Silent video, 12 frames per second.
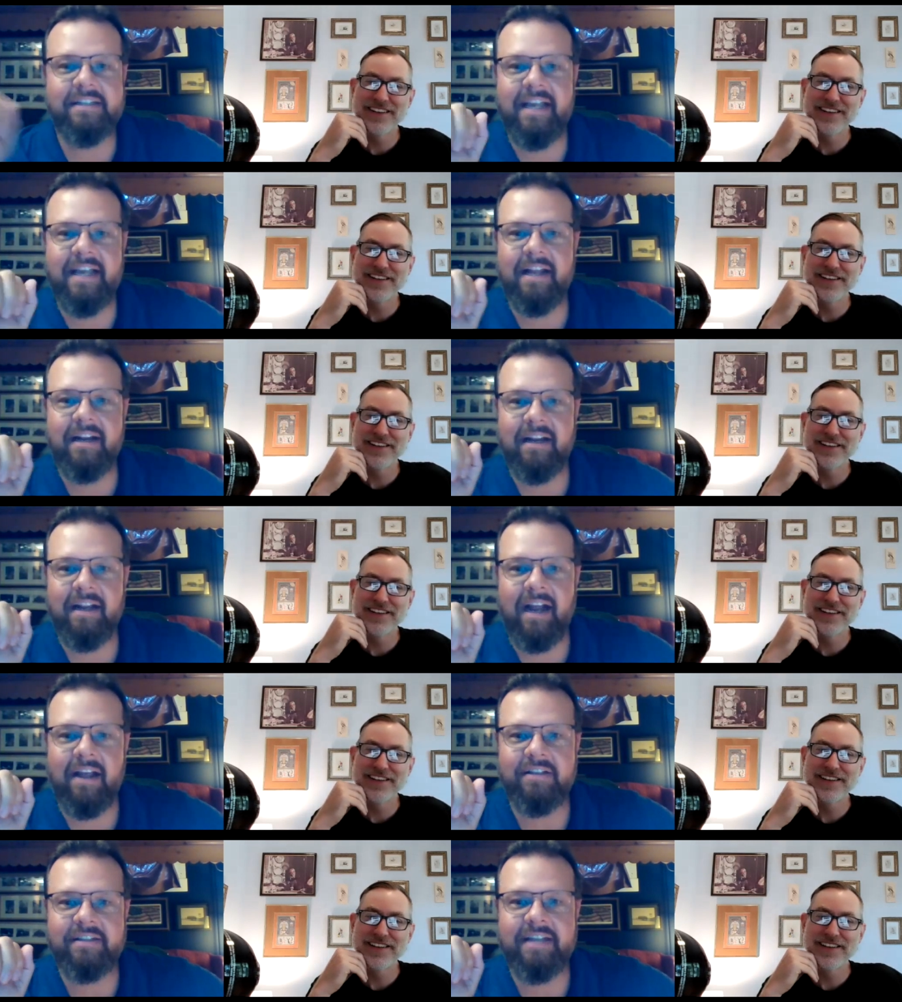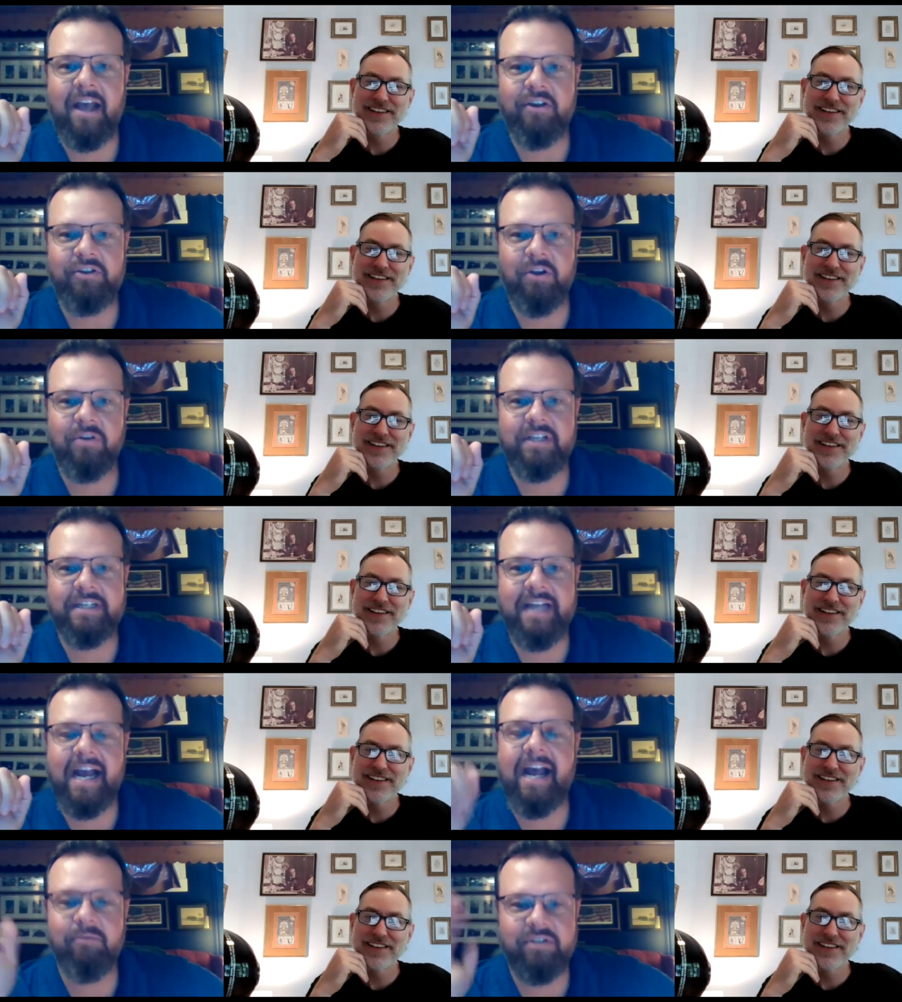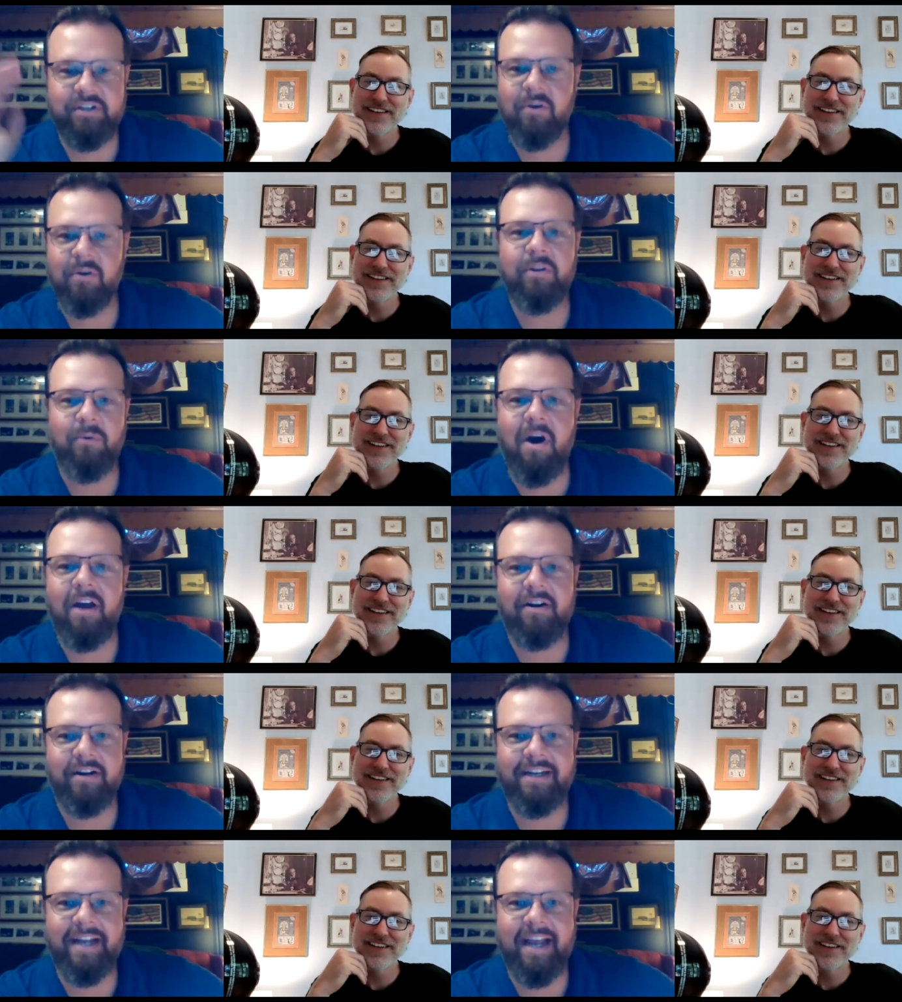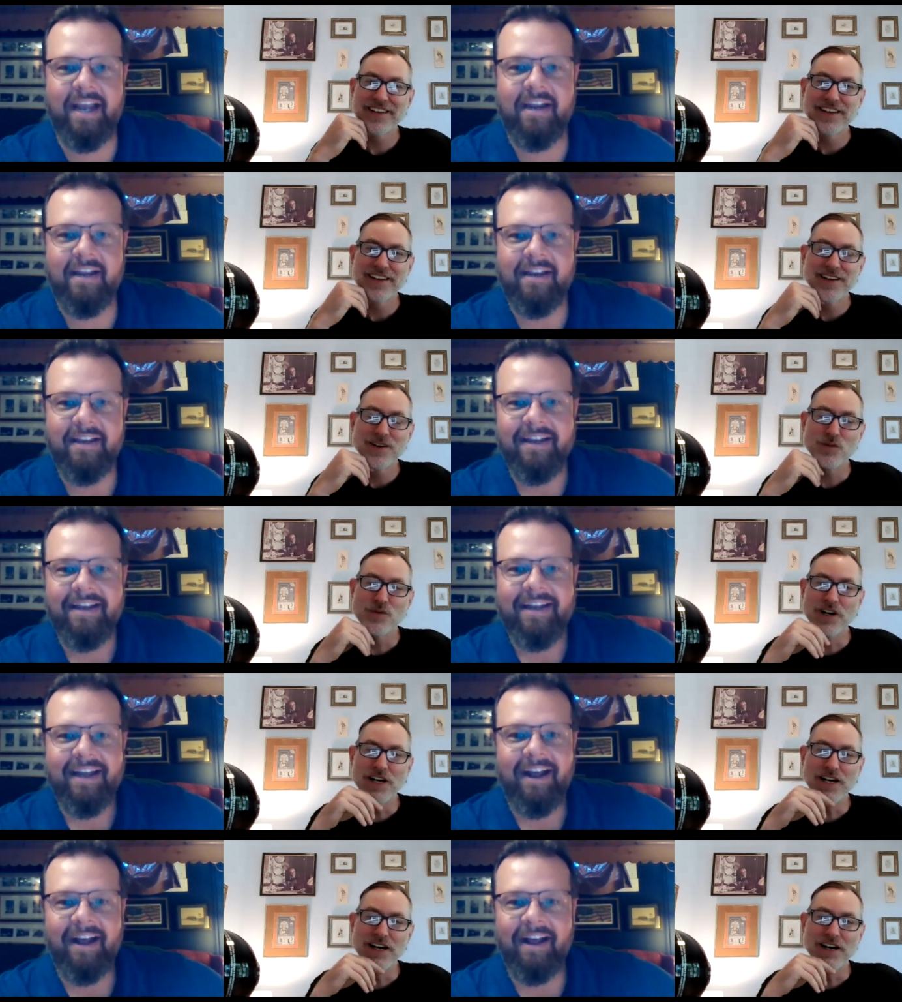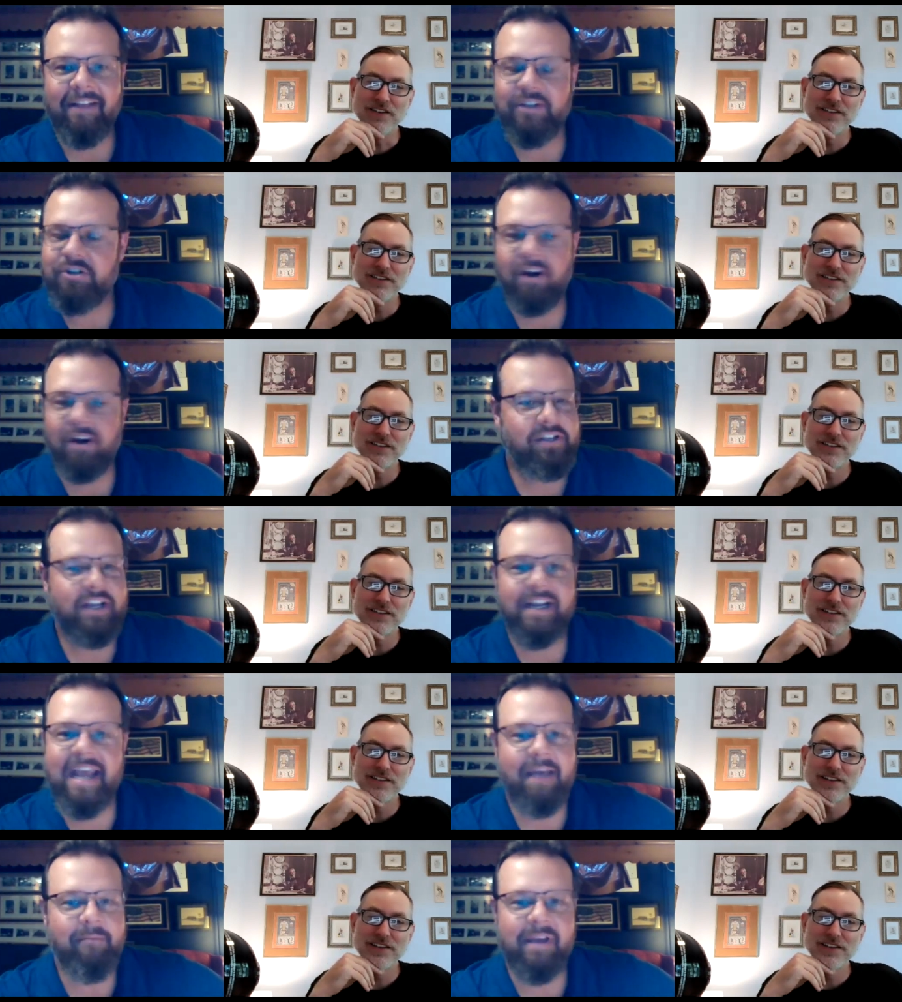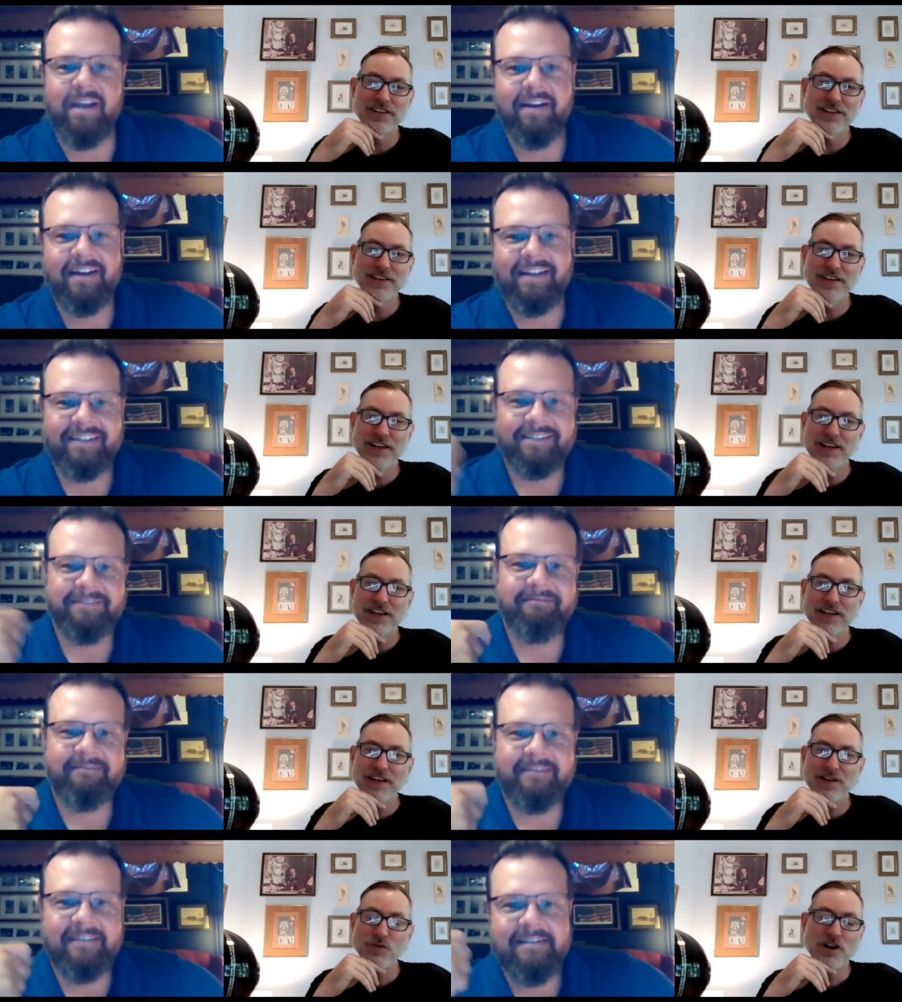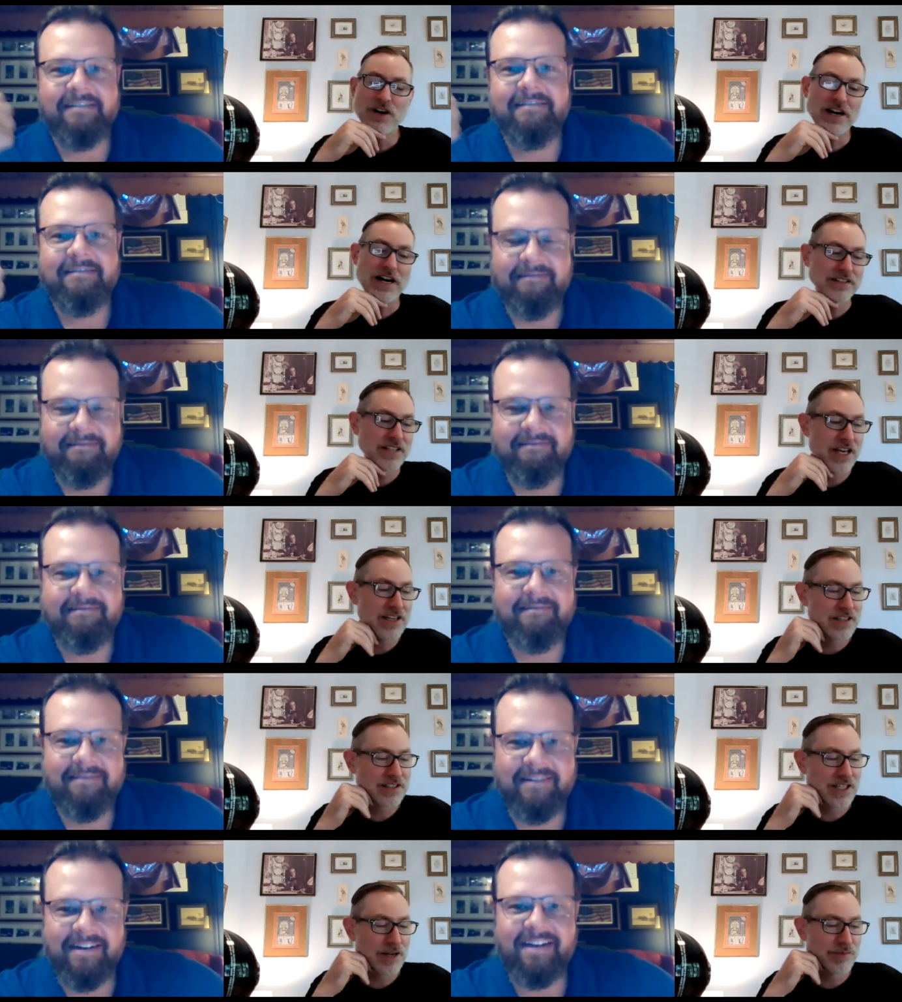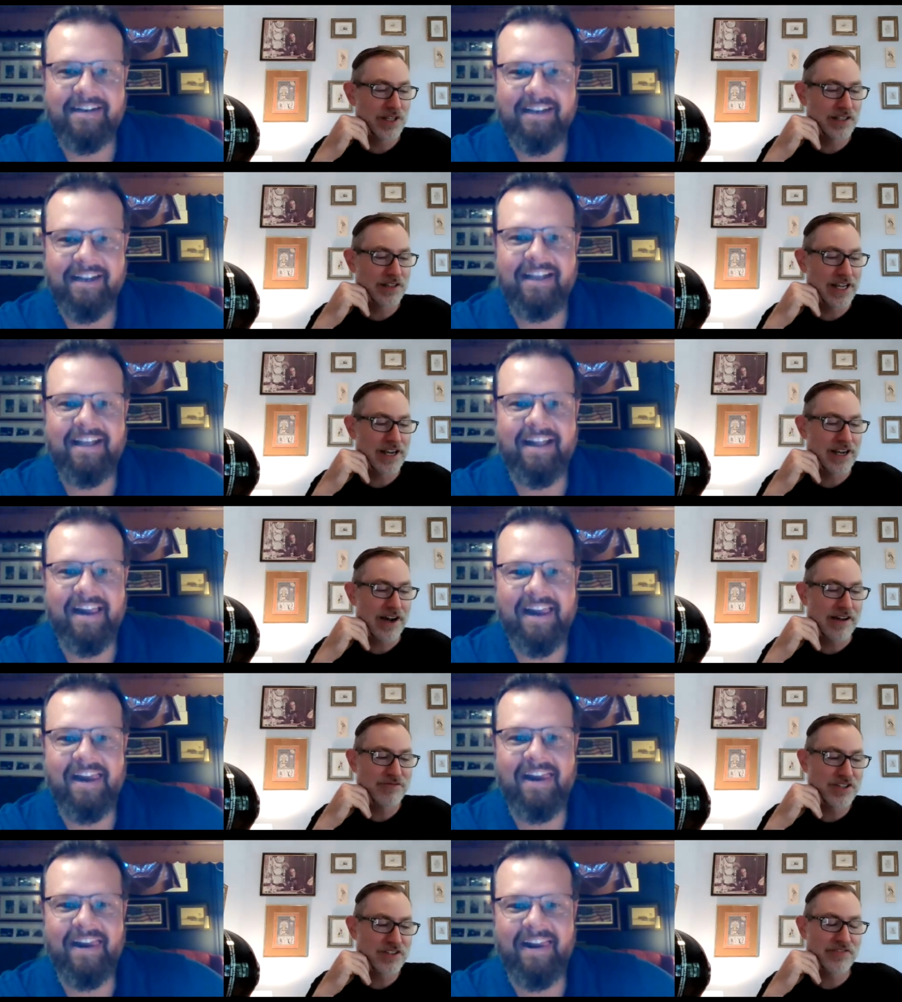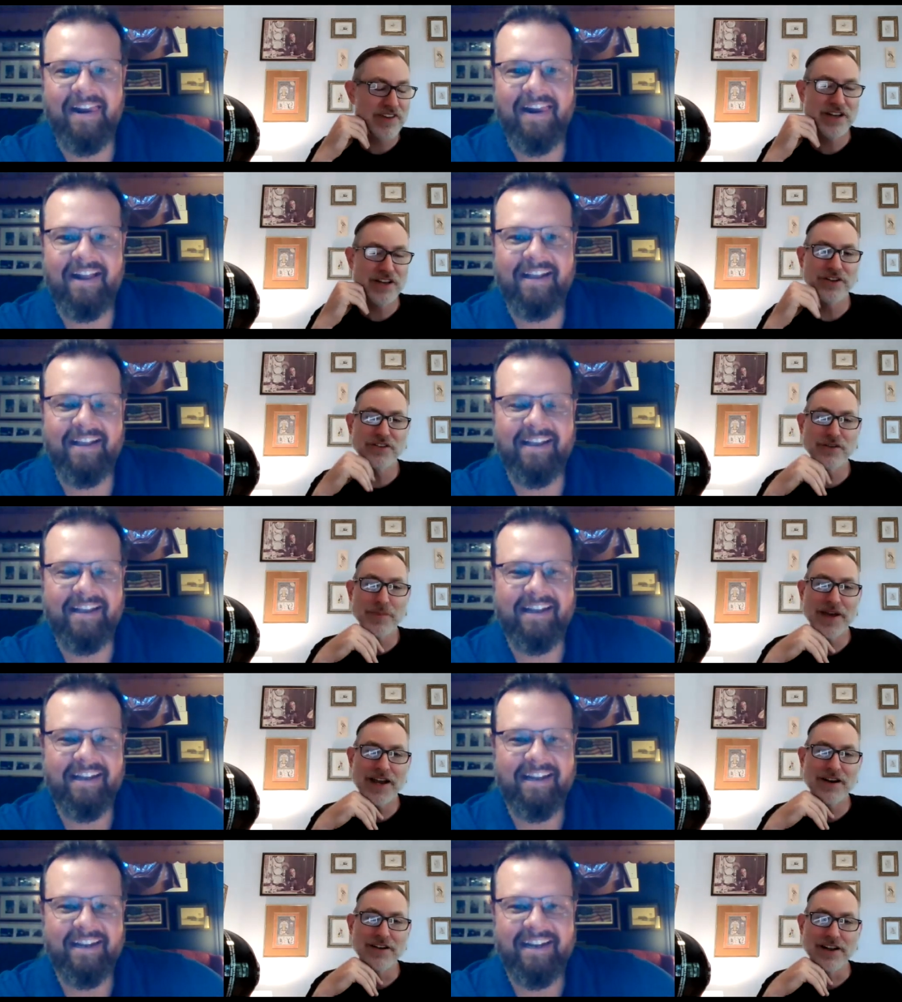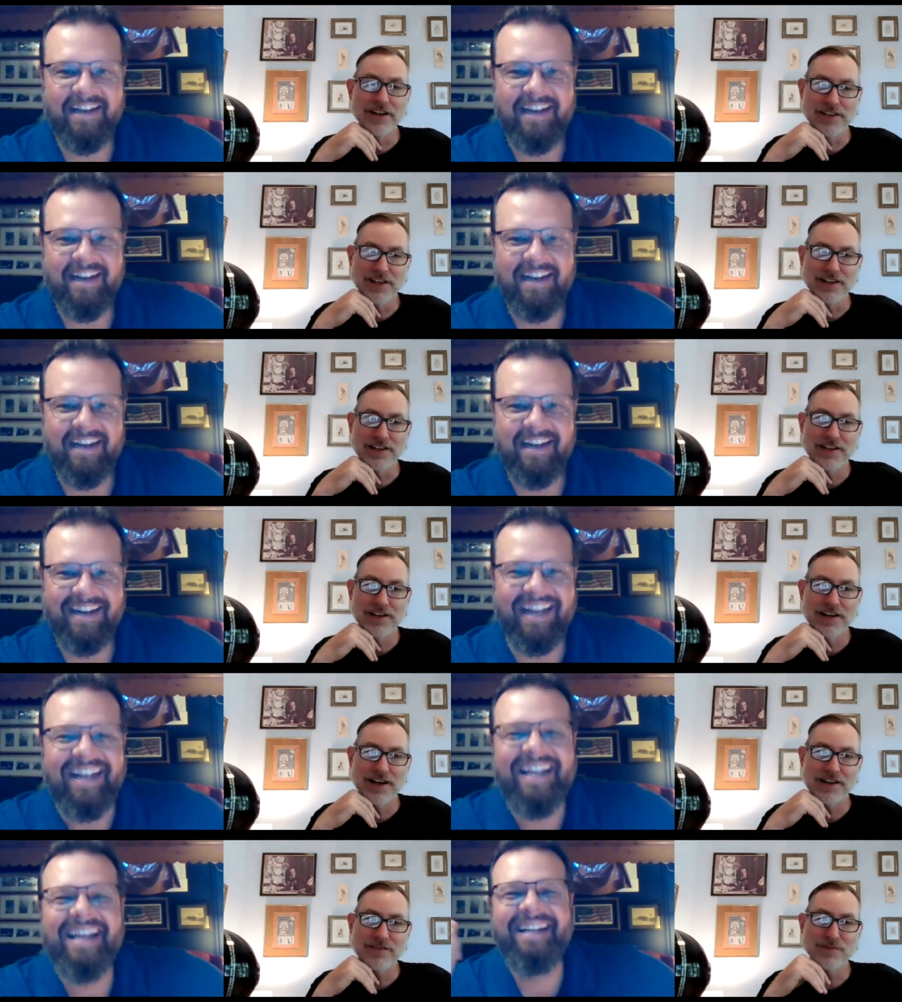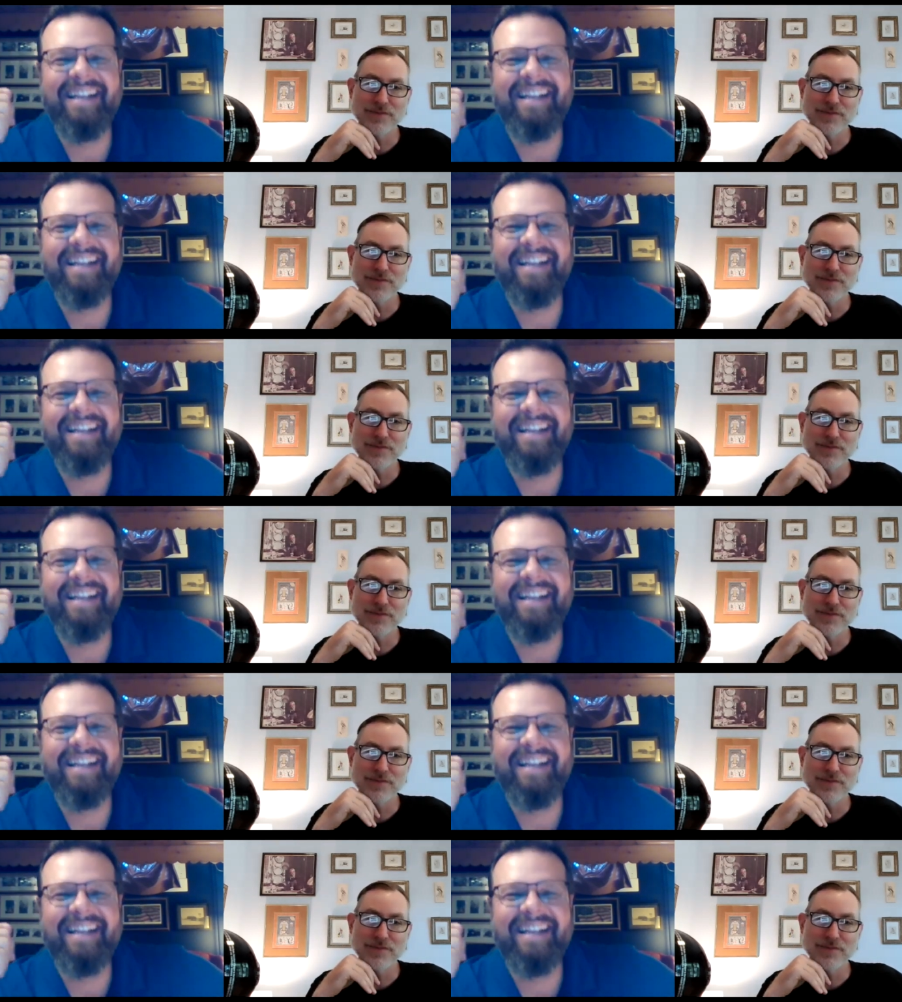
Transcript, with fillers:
Speaker 1: it. I, this is how I chose to die was to go in the water today. Uh, wow. Uh, the shark's going to get me.
Speaker 2: Well, I'll tell you something that I've just failed as a parent, I think.